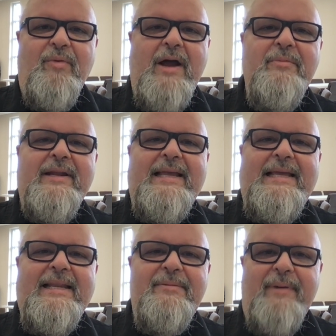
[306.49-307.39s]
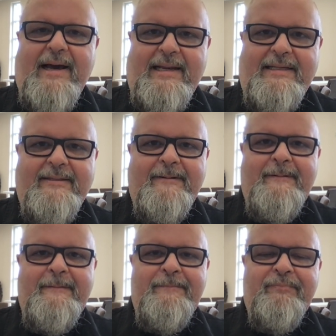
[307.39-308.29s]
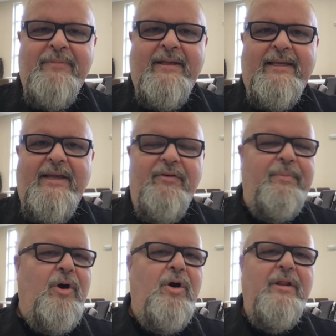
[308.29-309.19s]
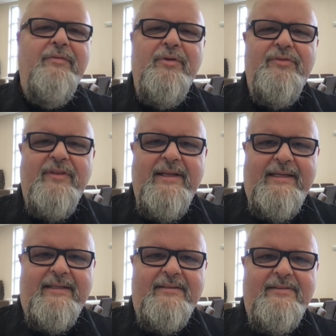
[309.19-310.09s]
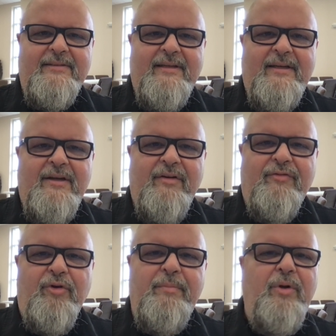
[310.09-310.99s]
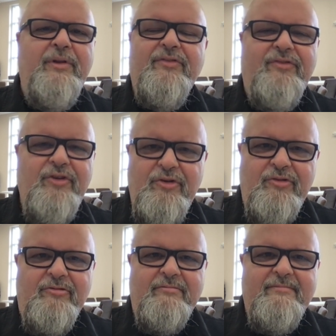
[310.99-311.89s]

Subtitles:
Why would anybody give up all of those things for a bowl of stew?